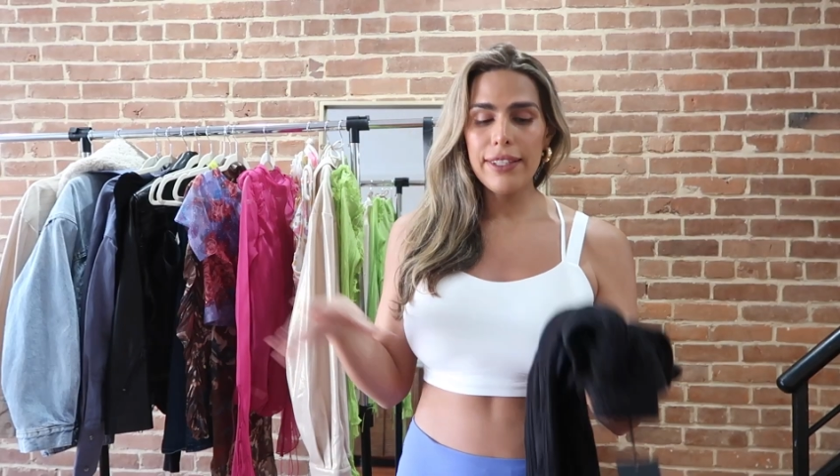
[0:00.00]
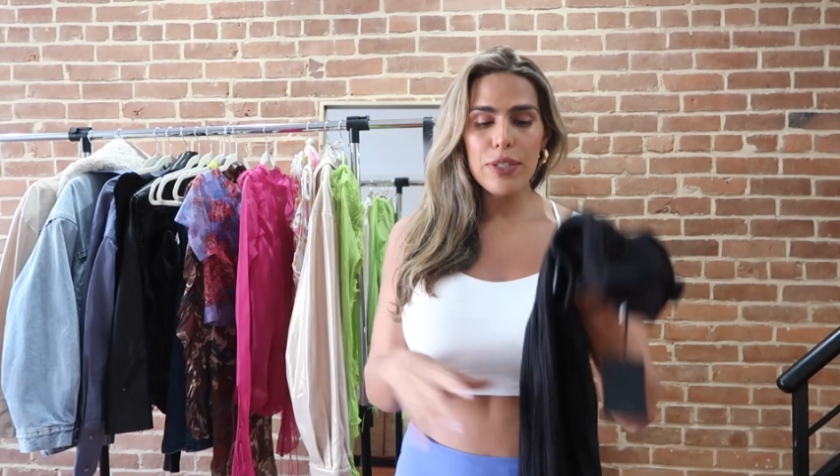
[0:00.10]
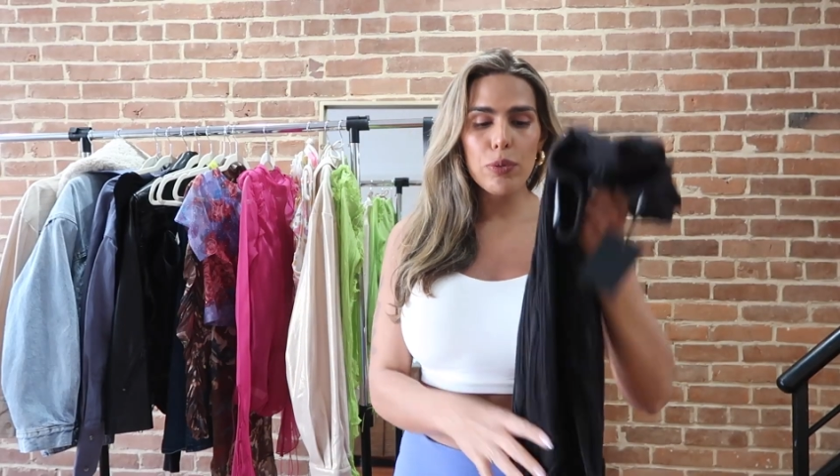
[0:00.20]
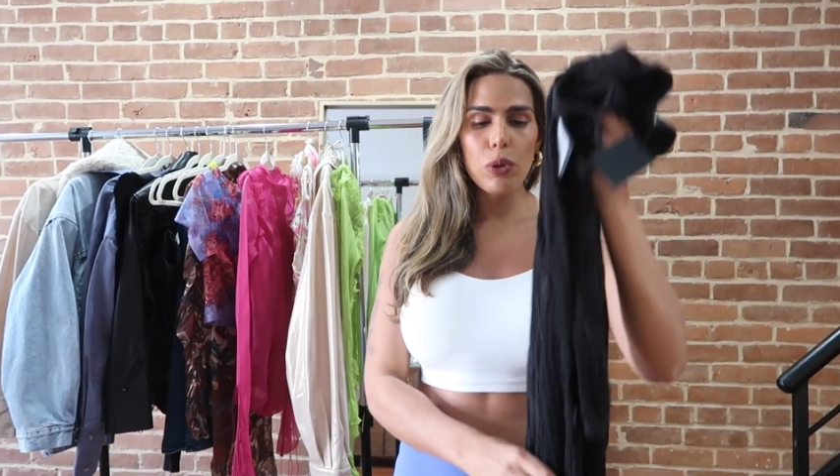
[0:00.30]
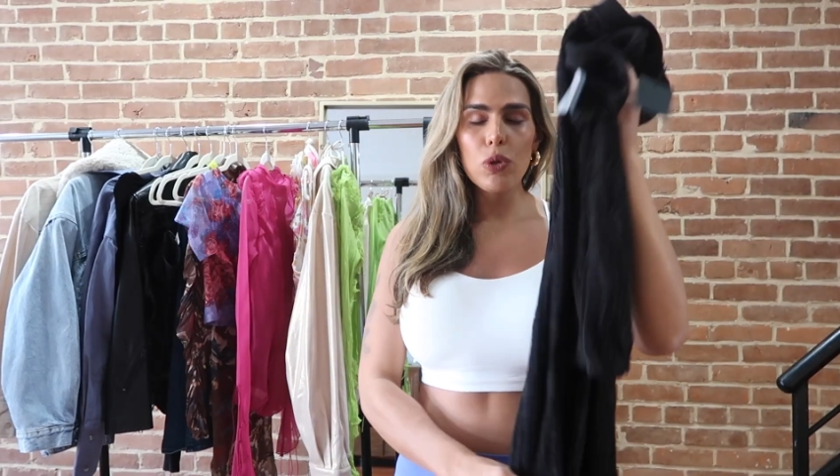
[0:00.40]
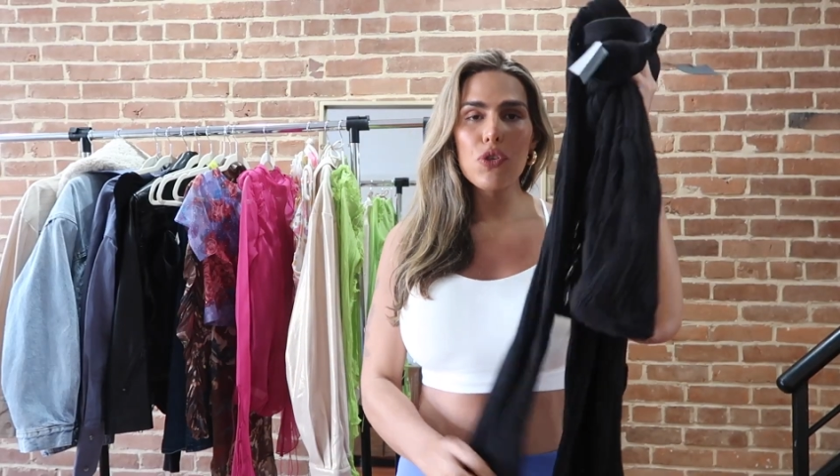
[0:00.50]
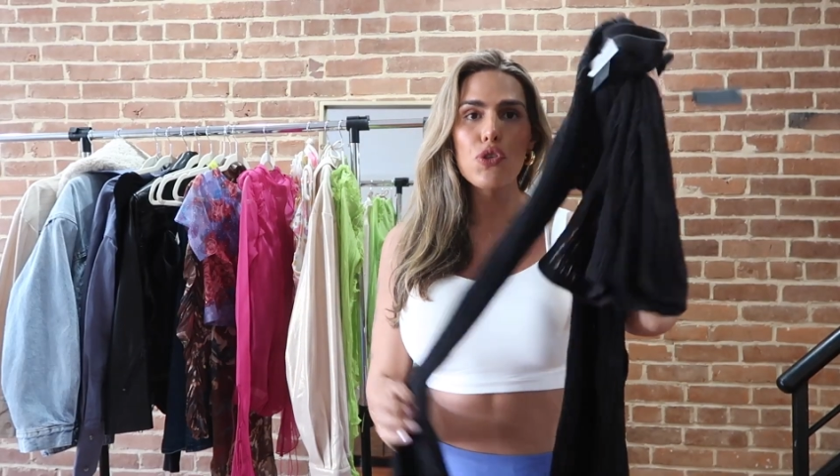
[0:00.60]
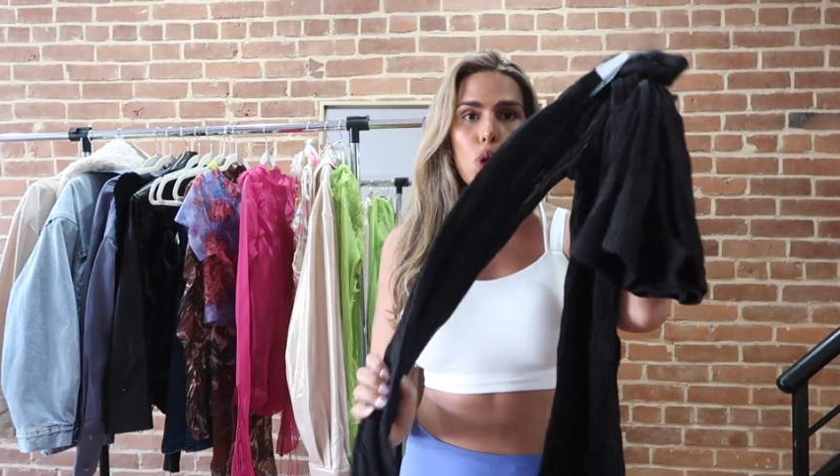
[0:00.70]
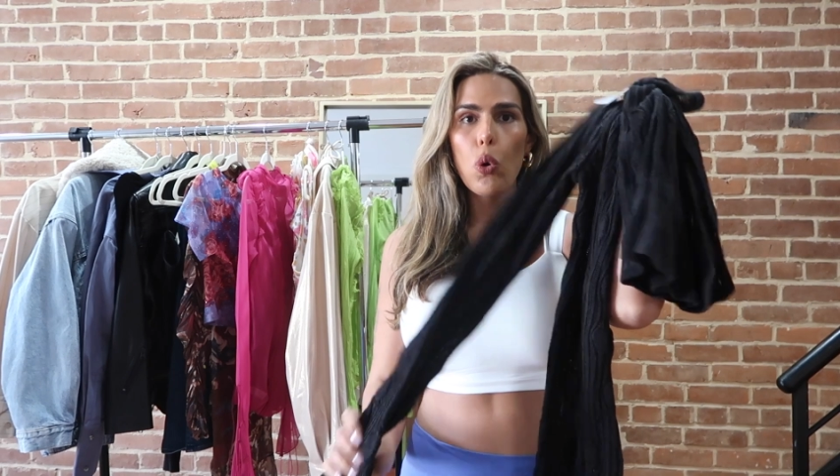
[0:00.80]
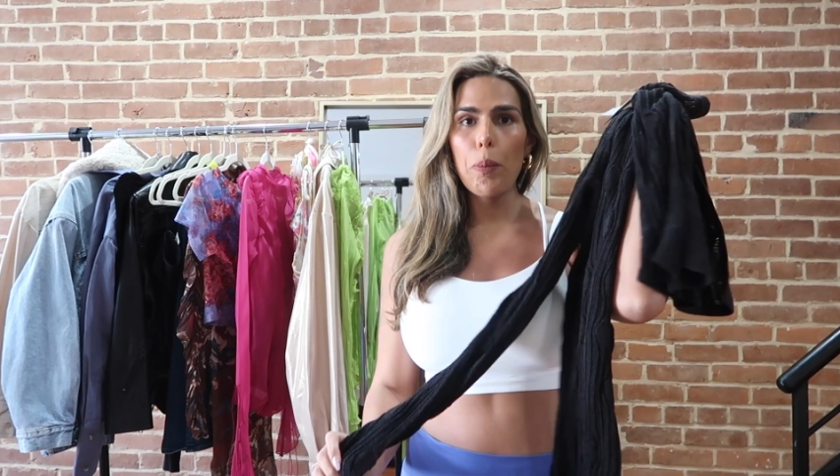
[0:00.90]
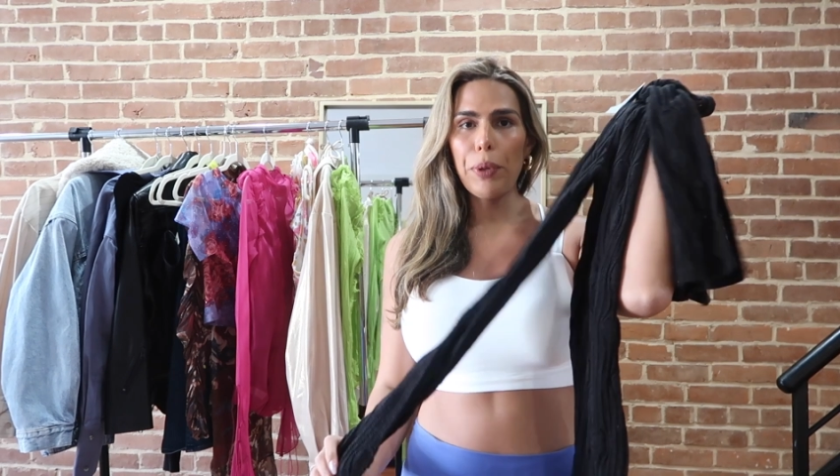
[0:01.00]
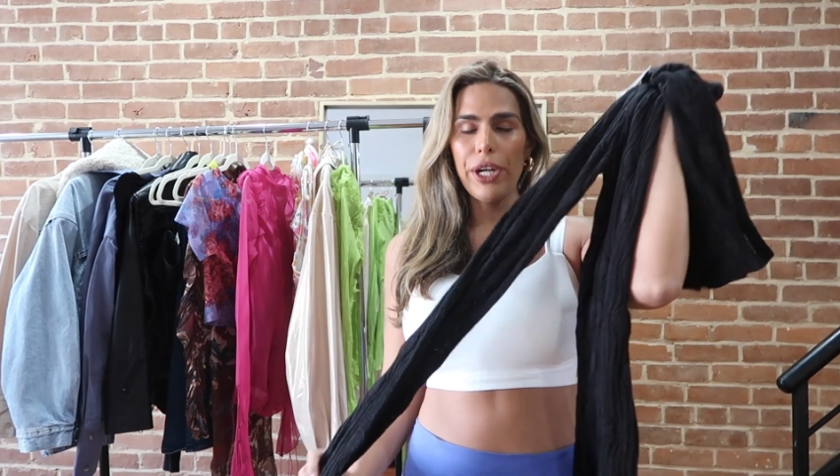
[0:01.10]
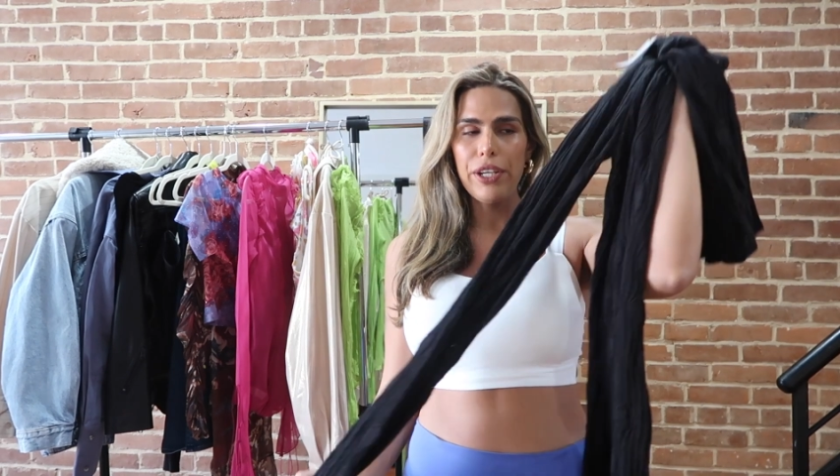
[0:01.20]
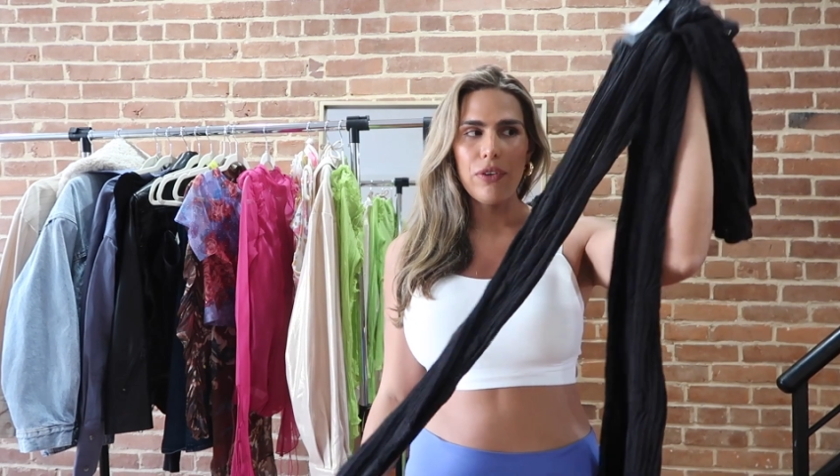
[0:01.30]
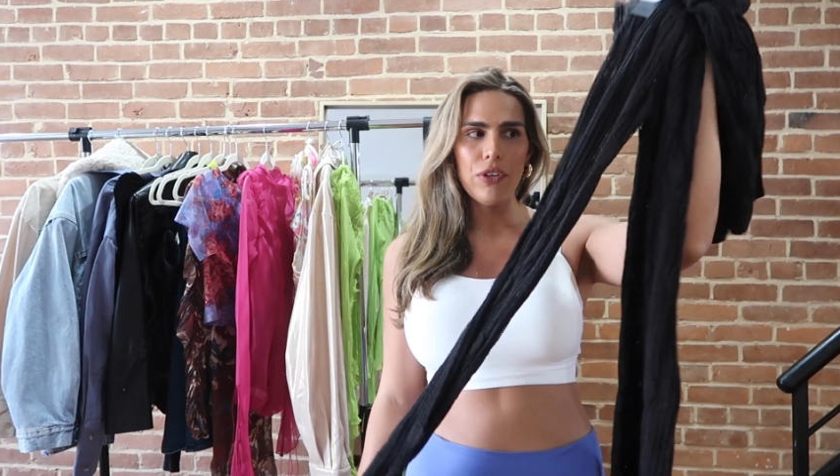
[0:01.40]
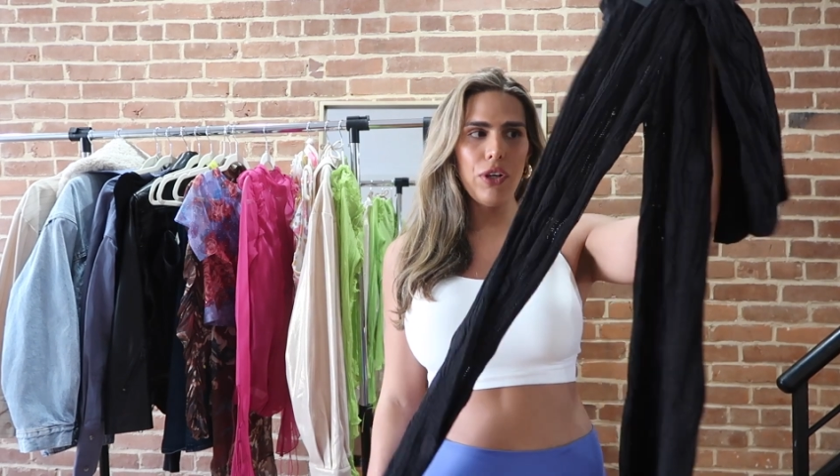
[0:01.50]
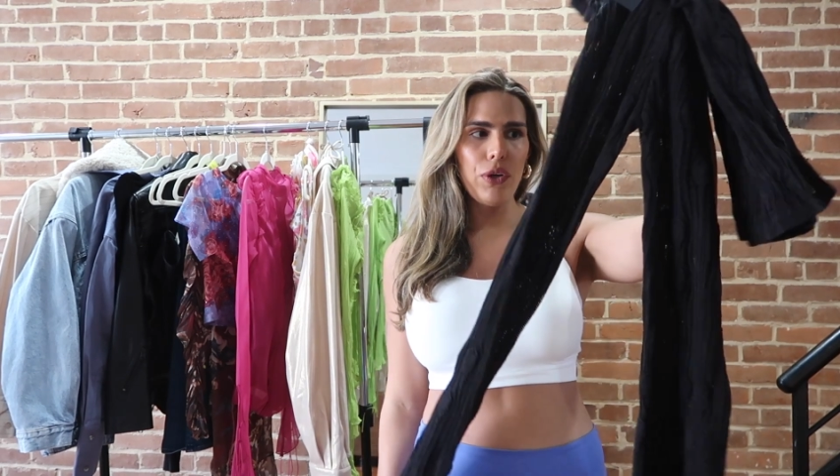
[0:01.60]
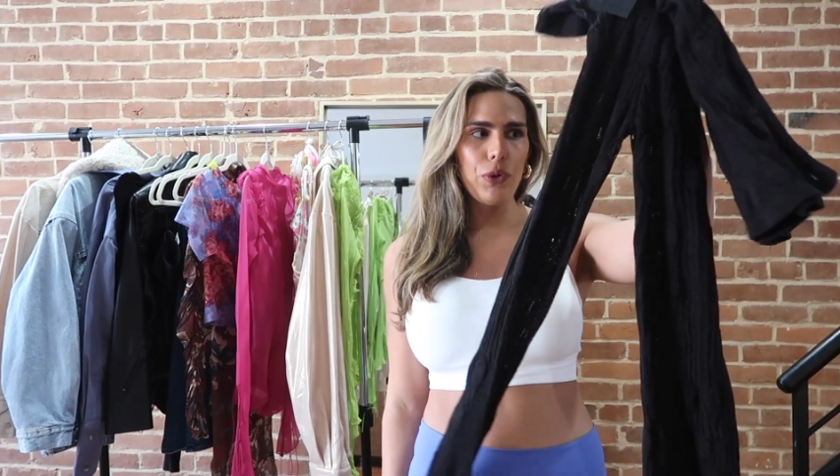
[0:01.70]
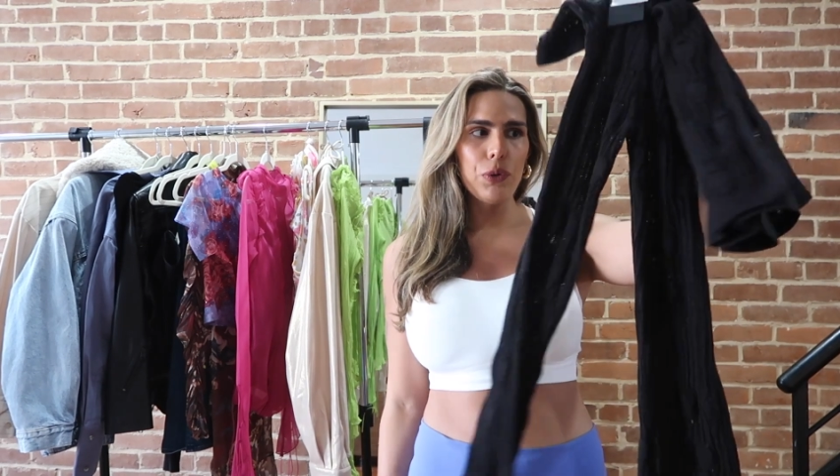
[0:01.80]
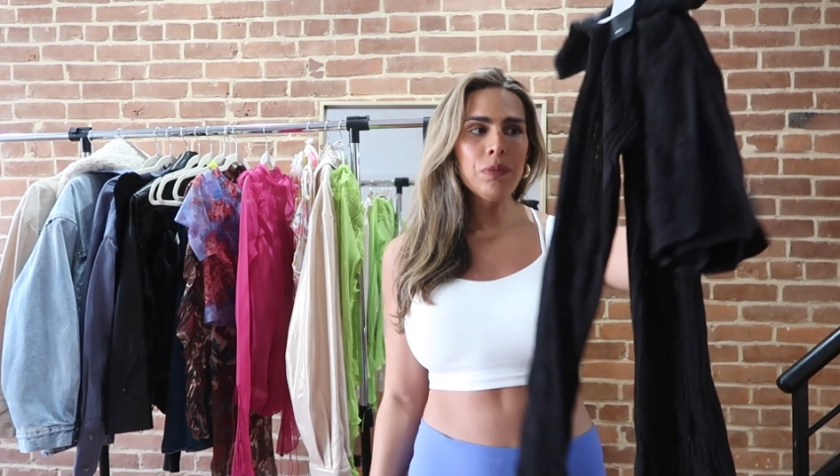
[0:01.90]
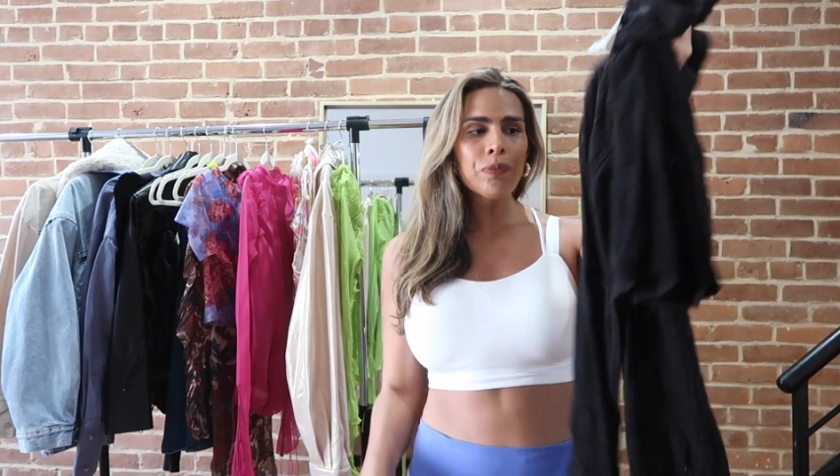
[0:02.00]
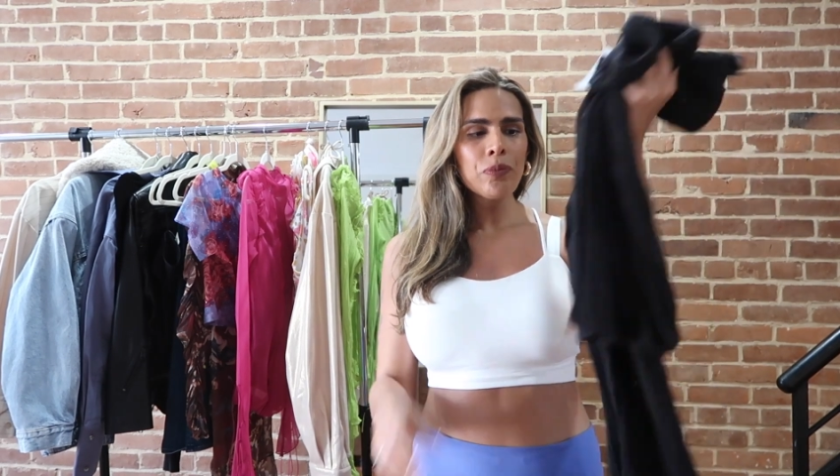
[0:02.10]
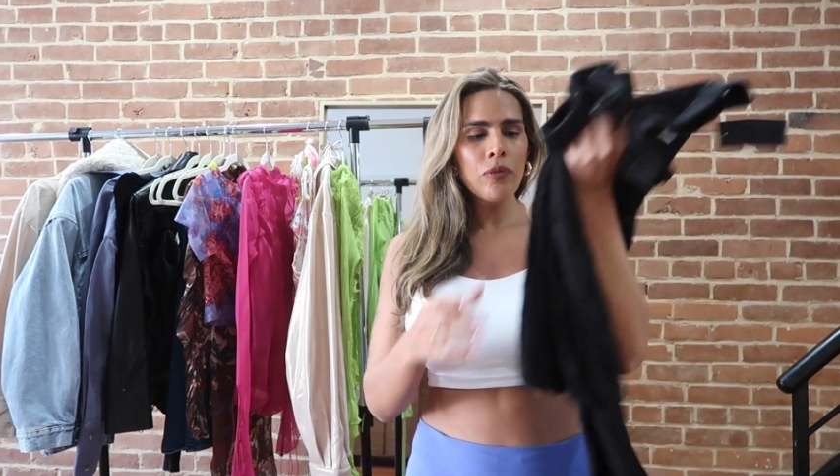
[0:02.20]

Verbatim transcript: this will look so pretty on you.